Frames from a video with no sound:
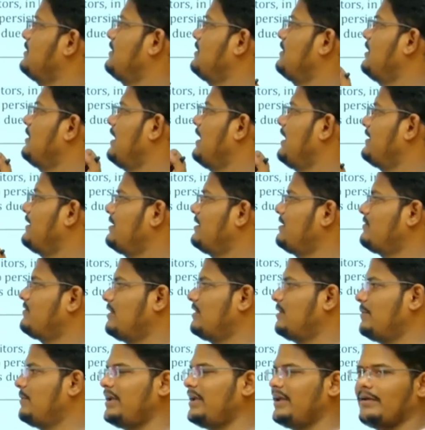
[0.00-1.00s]
and it will
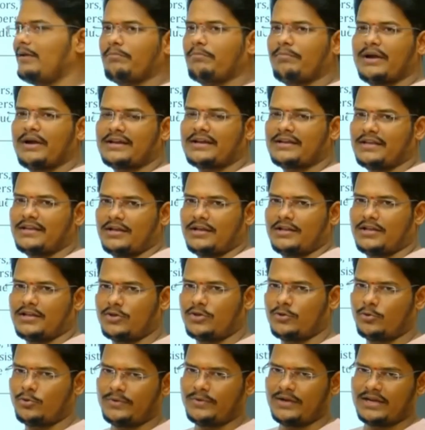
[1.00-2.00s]
be impacting on the
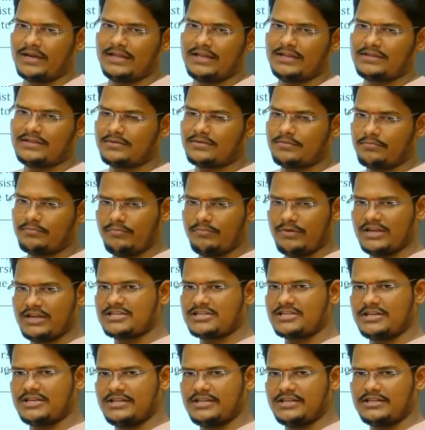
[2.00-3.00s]
human health,
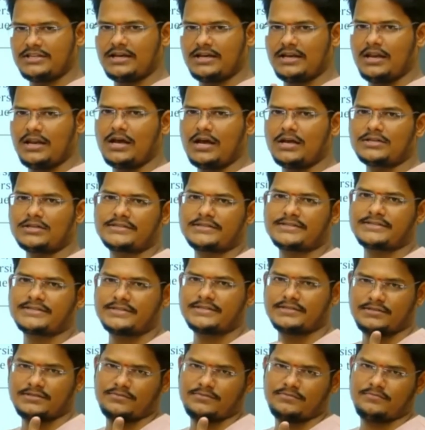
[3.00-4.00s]
majorly the lungs.
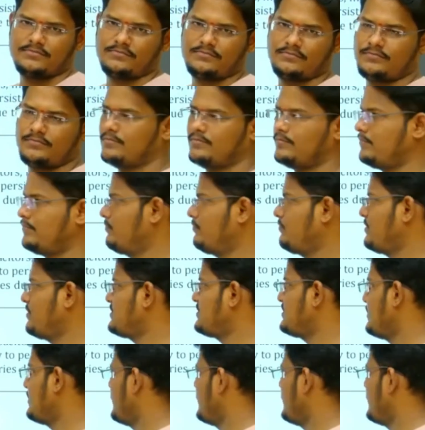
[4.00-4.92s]
PCB